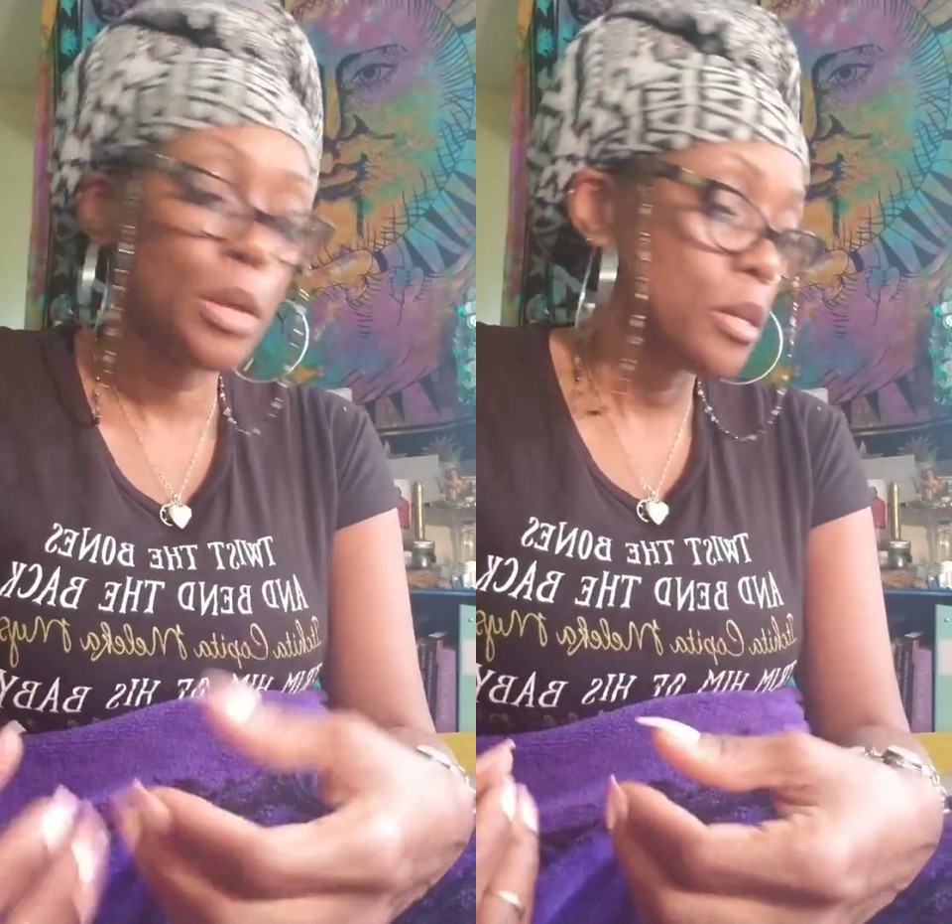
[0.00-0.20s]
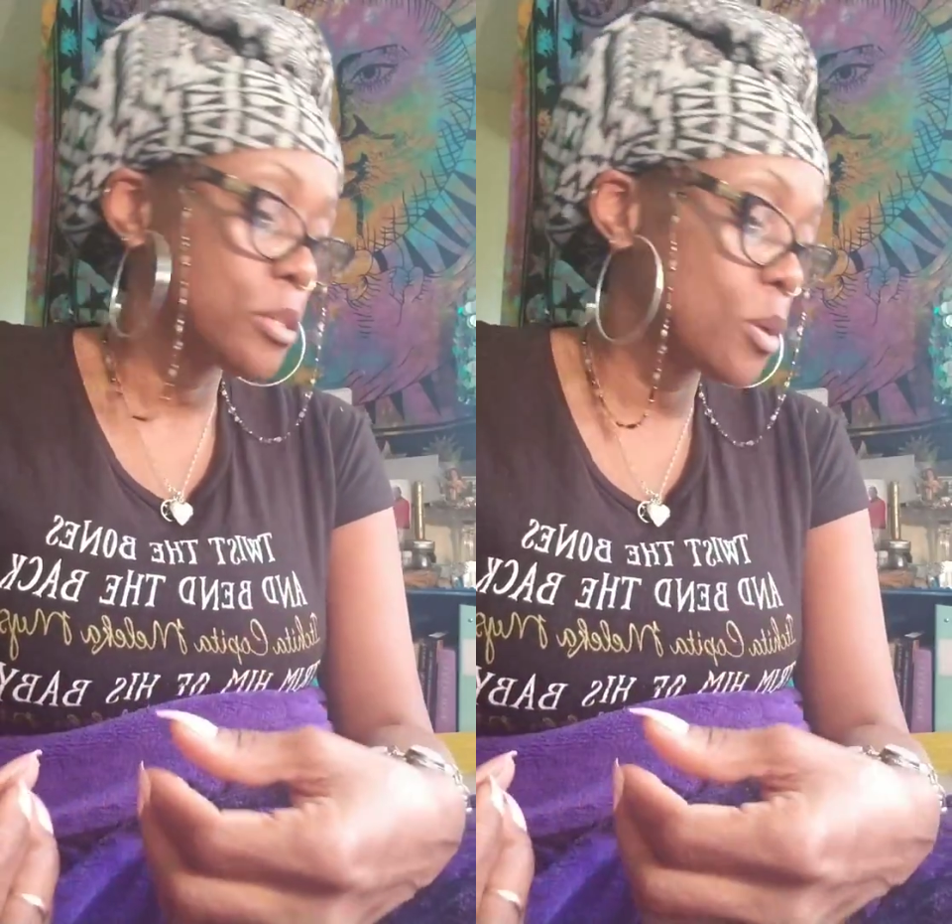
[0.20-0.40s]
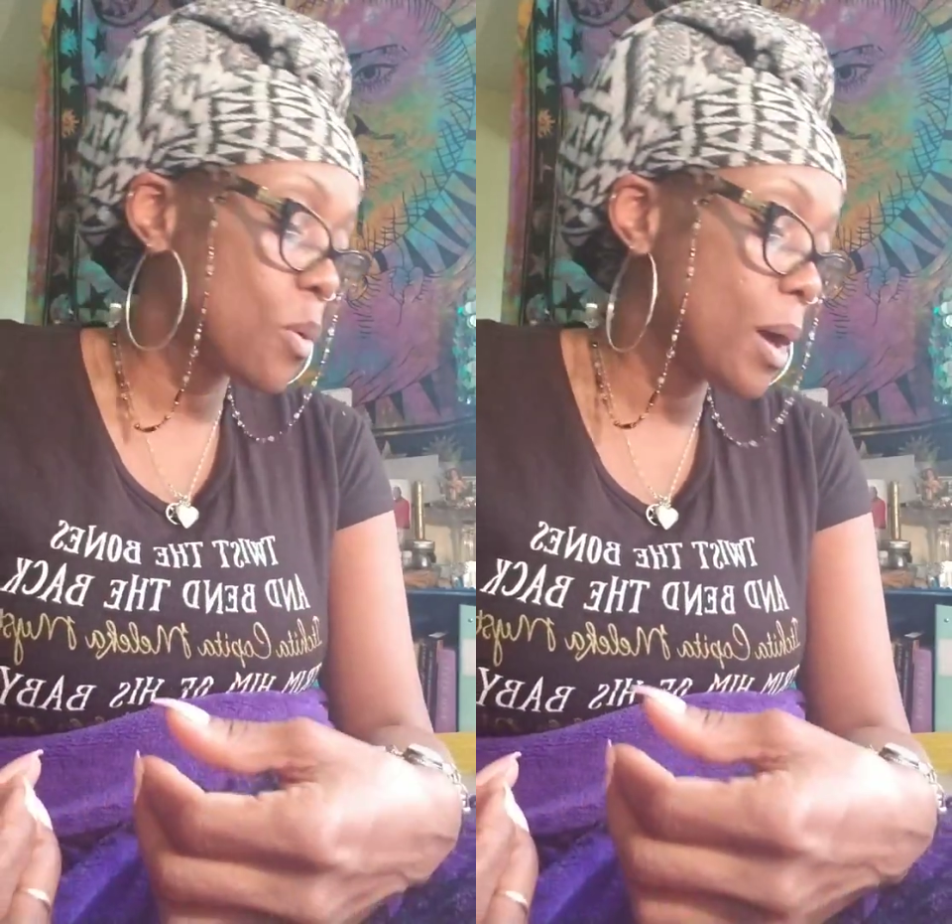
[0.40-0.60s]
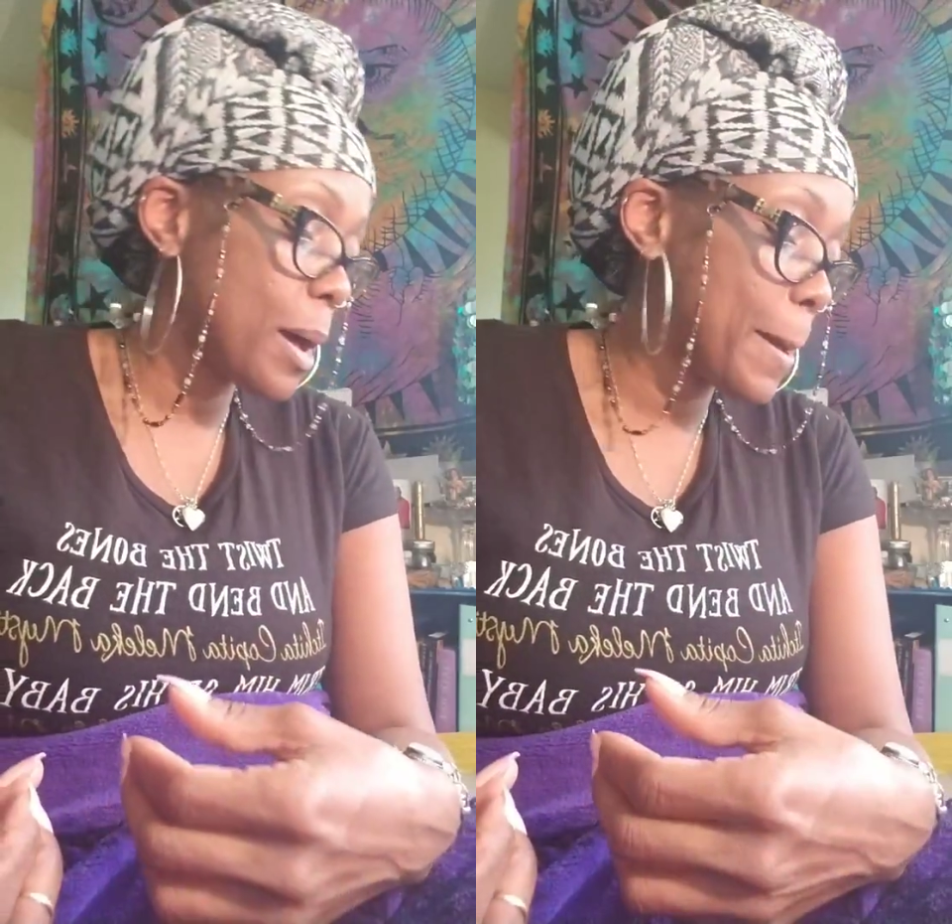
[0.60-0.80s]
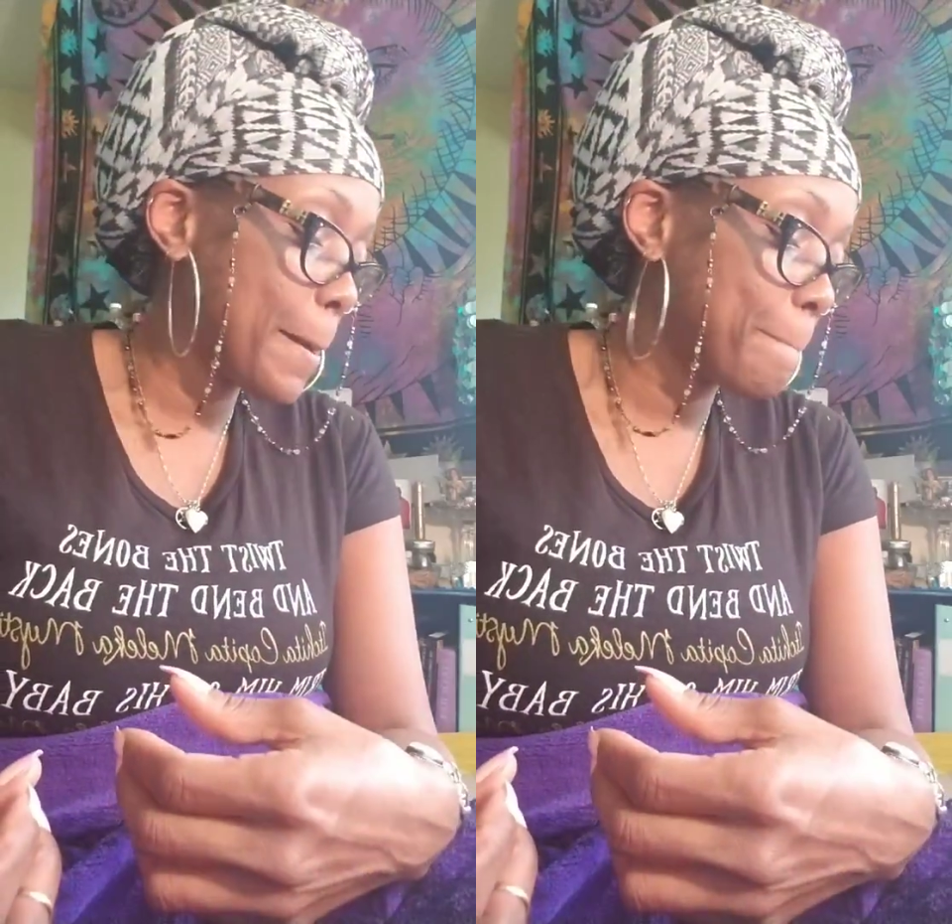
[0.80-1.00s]
So,
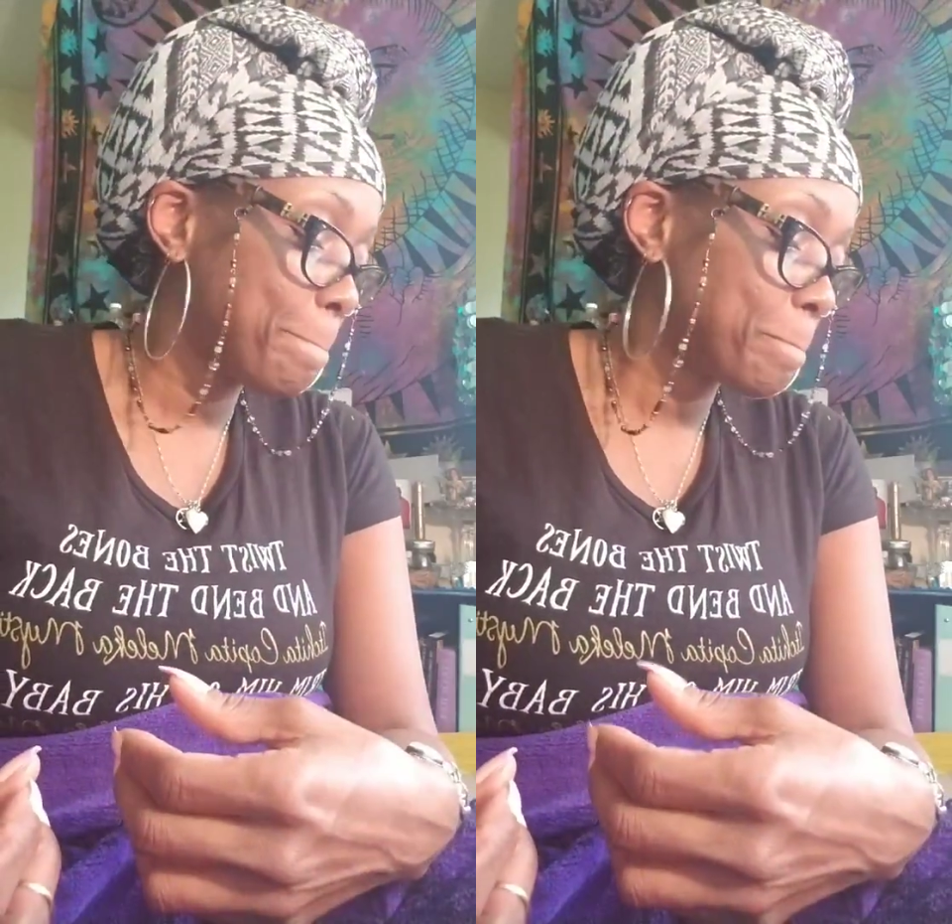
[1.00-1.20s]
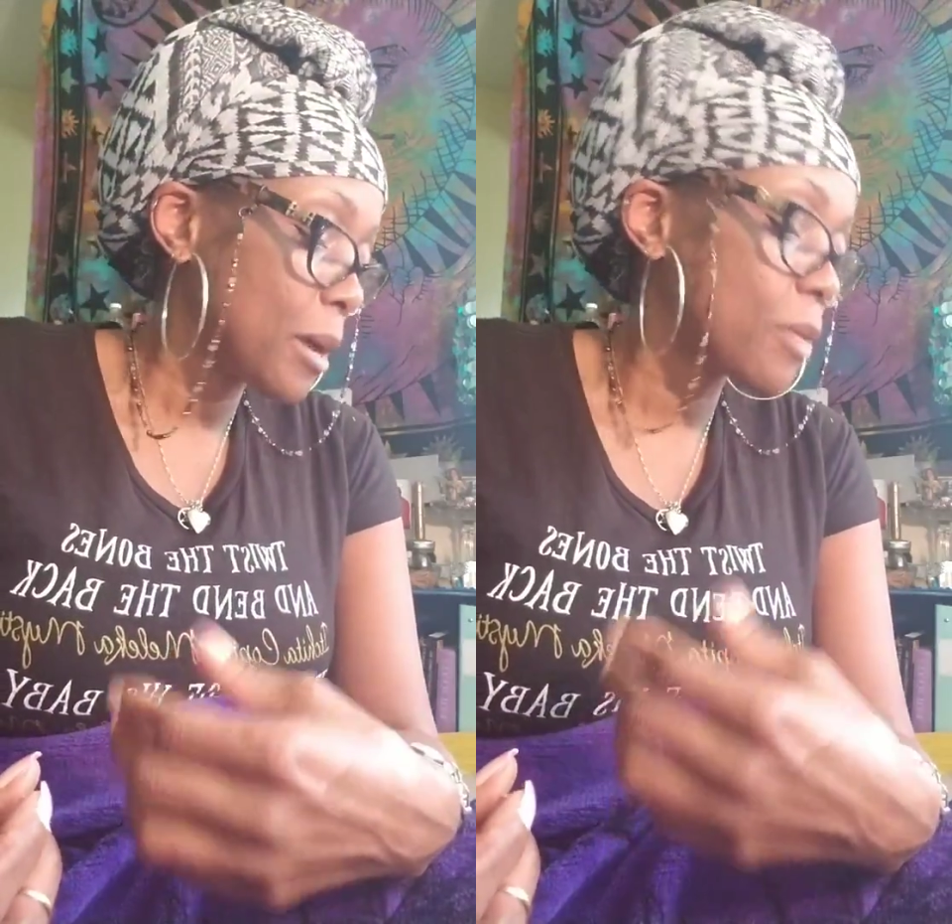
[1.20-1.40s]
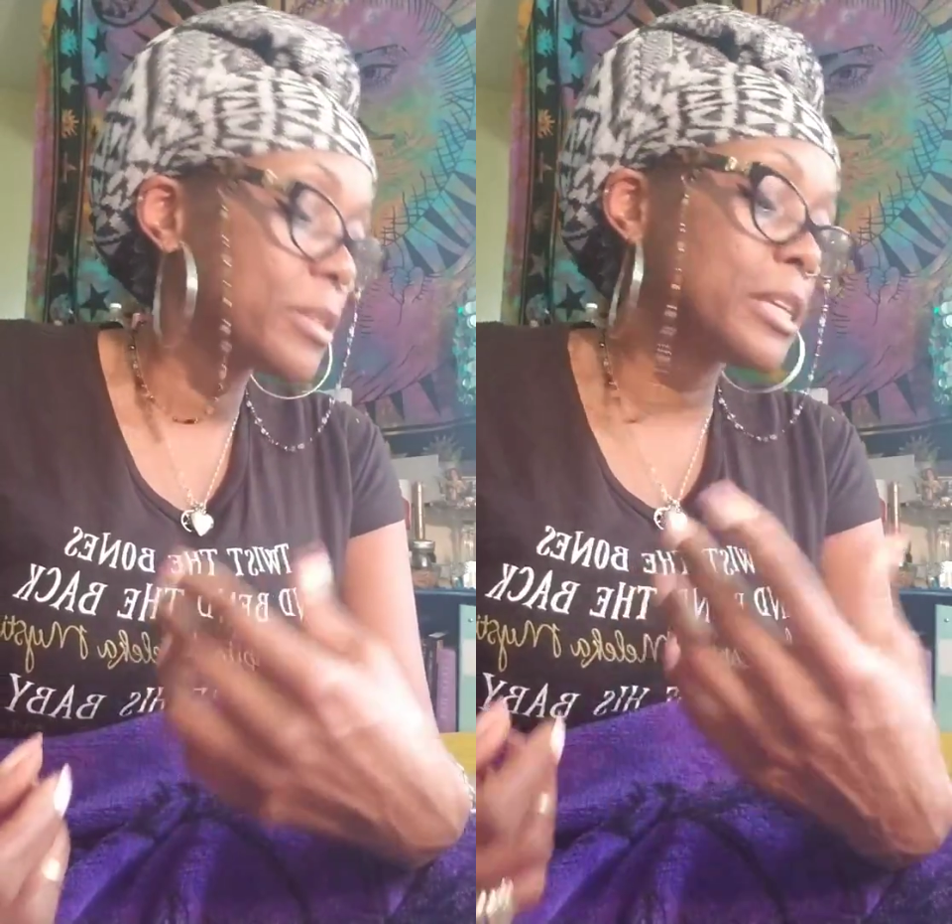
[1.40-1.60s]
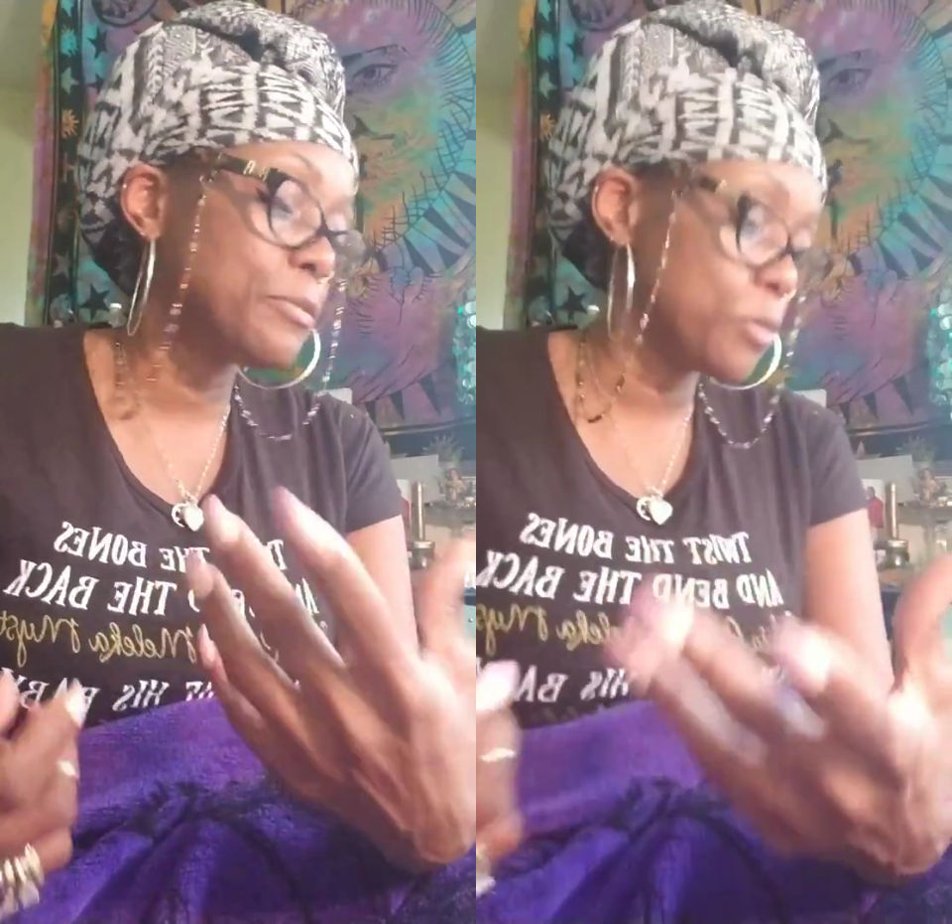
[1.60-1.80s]
I already said